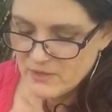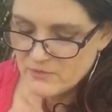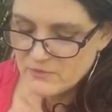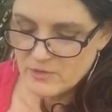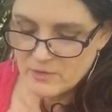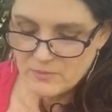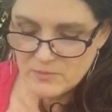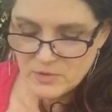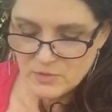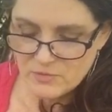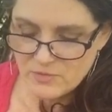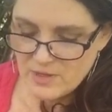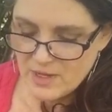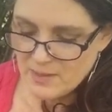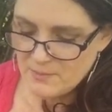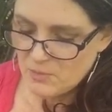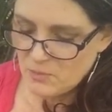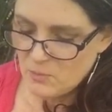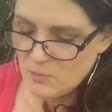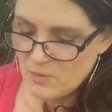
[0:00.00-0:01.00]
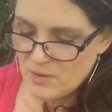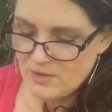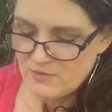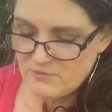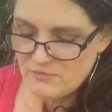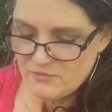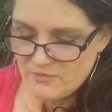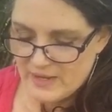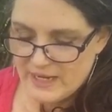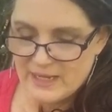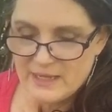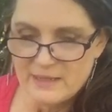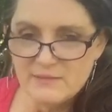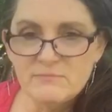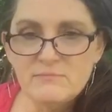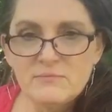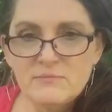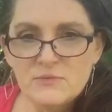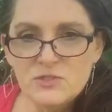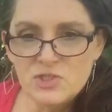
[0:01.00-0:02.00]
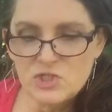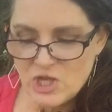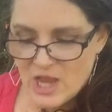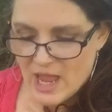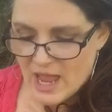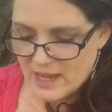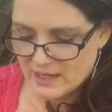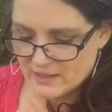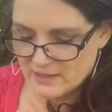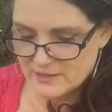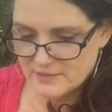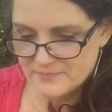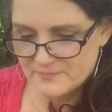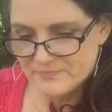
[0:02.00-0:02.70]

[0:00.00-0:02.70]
from your #1 fan, Jack.